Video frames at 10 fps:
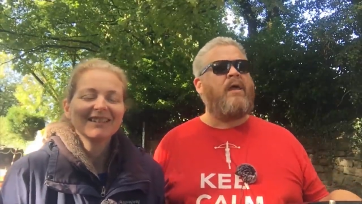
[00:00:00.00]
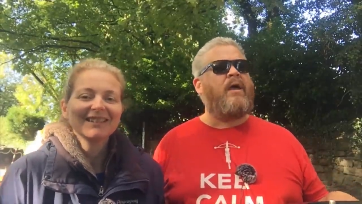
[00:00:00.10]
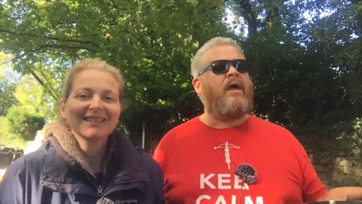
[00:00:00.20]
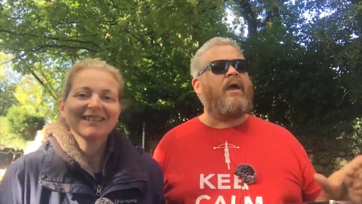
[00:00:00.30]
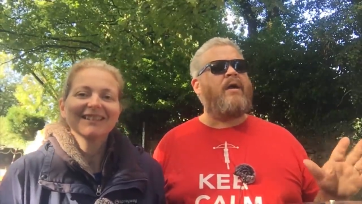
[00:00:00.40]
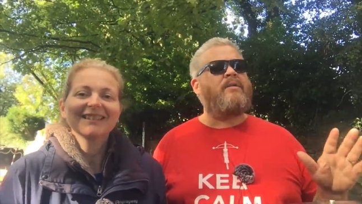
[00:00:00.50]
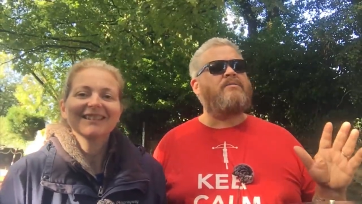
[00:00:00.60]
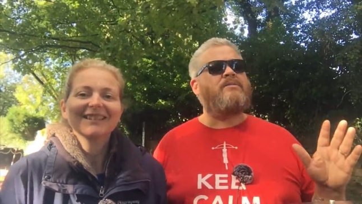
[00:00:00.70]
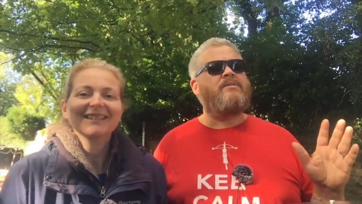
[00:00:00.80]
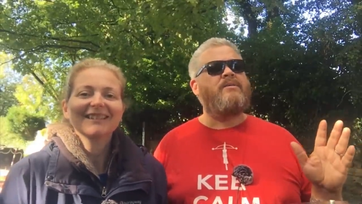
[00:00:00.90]

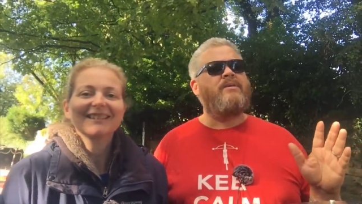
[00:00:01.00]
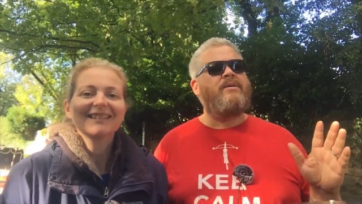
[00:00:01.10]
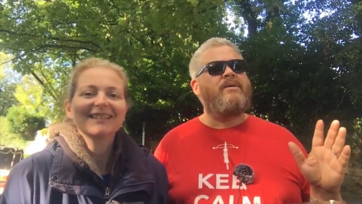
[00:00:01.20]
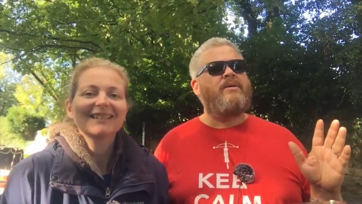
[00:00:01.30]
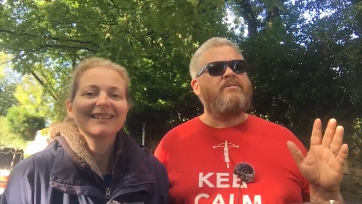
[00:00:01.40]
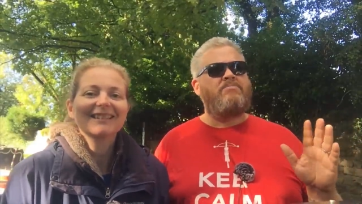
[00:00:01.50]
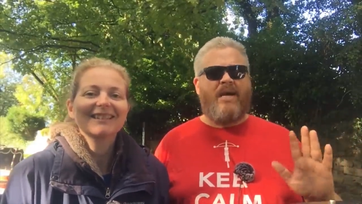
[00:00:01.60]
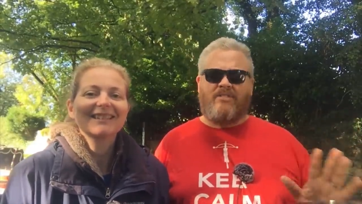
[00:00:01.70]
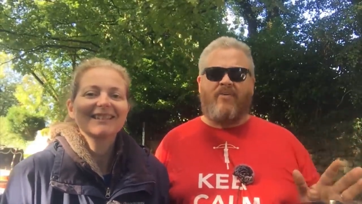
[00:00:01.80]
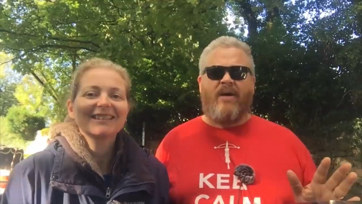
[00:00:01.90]
Speaker 1: And
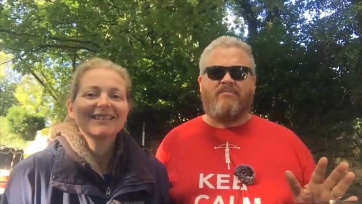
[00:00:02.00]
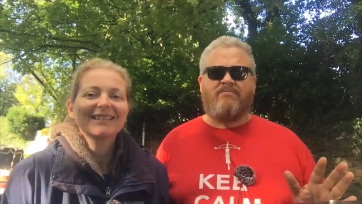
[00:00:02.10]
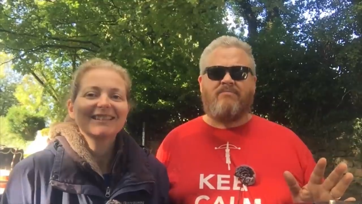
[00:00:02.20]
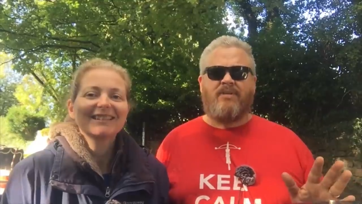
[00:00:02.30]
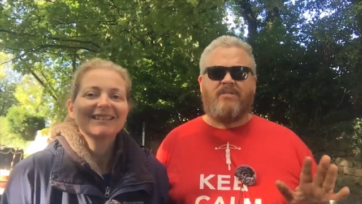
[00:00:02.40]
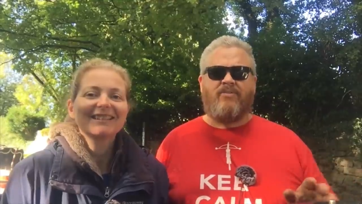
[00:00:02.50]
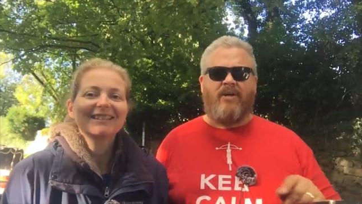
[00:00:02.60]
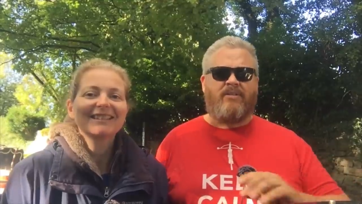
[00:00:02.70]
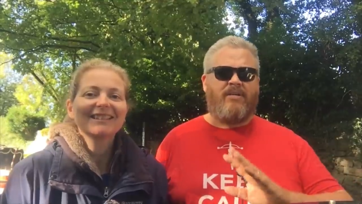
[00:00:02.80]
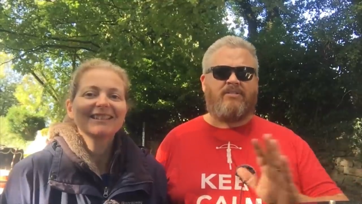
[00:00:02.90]
that's fine. That's fine.
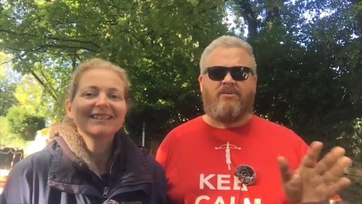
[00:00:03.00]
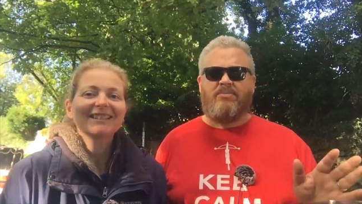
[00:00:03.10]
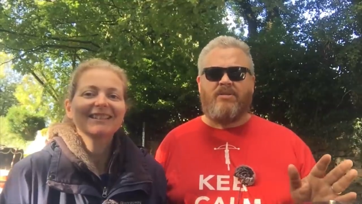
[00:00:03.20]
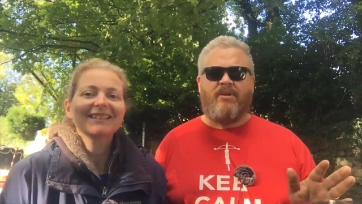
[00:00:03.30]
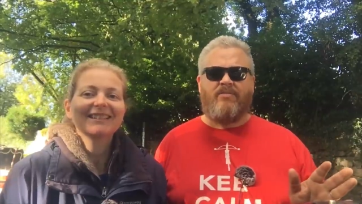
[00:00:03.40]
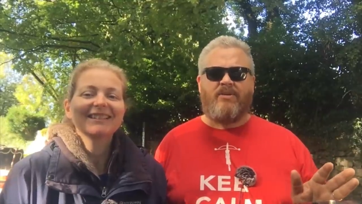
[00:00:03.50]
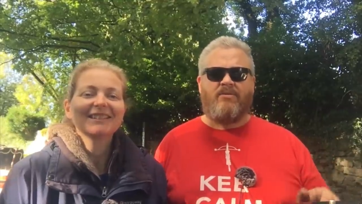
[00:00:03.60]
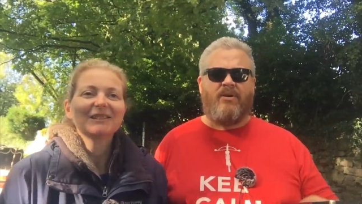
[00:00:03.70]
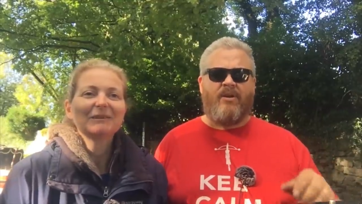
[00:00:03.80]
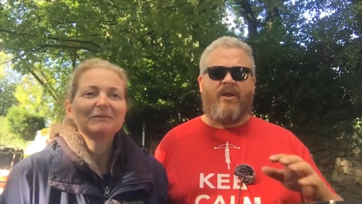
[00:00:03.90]
That's something you have to do,
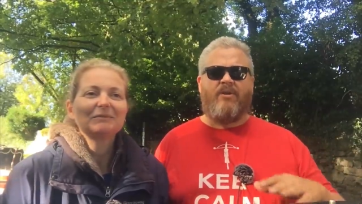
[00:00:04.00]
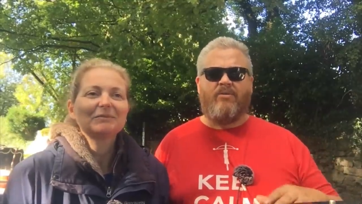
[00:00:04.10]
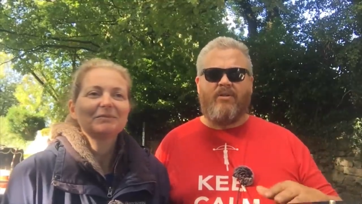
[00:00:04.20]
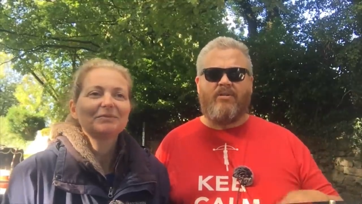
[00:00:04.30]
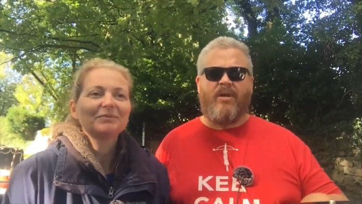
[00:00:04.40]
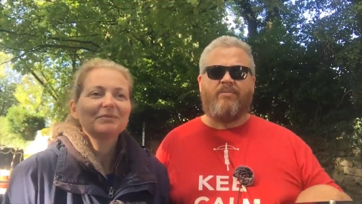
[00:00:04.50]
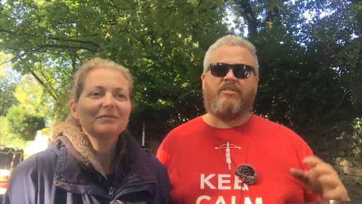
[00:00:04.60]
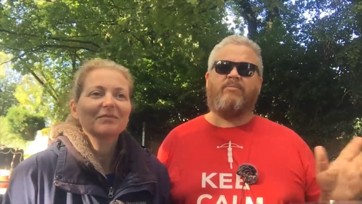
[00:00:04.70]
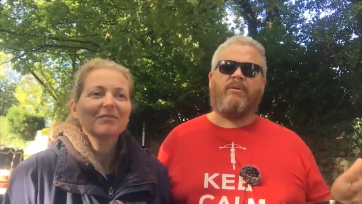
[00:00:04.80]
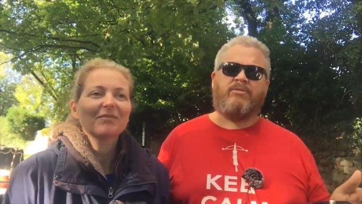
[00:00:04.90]
and you got to do it all the time. And
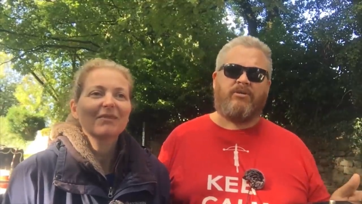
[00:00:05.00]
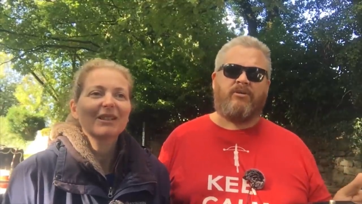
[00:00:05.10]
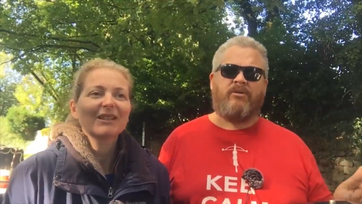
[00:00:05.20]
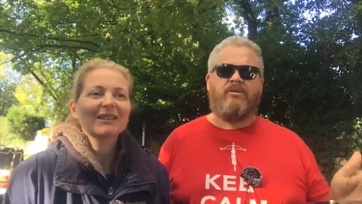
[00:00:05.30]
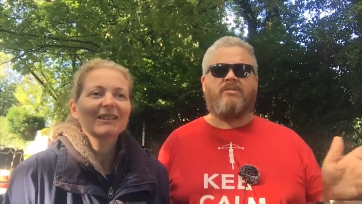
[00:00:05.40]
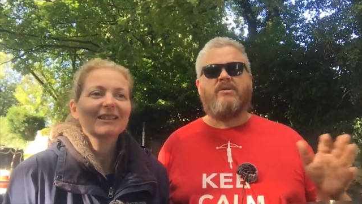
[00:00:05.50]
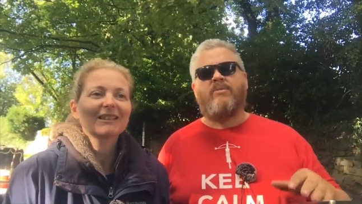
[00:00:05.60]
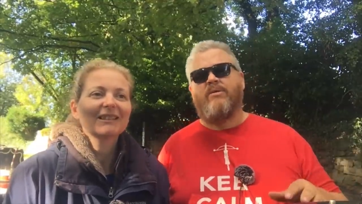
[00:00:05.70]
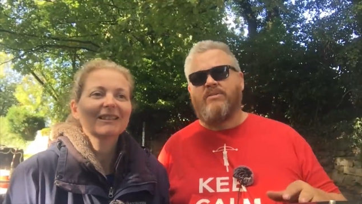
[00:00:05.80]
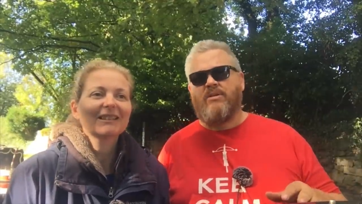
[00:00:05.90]
sometimes they're dirtier, and
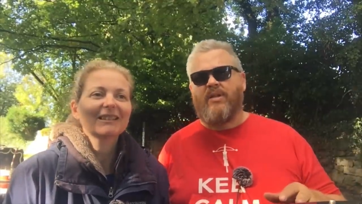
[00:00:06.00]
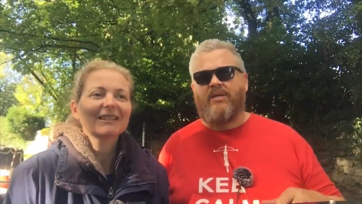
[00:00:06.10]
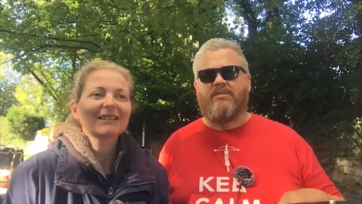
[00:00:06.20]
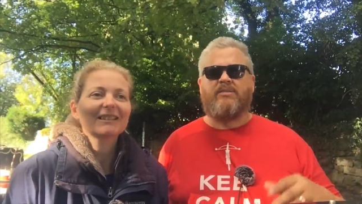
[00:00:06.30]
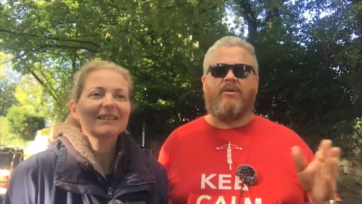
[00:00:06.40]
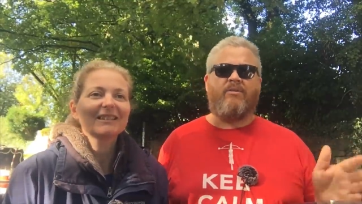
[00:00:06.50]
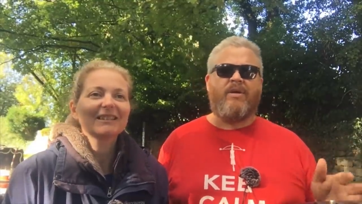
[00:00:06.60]
sometimes they're less, you know.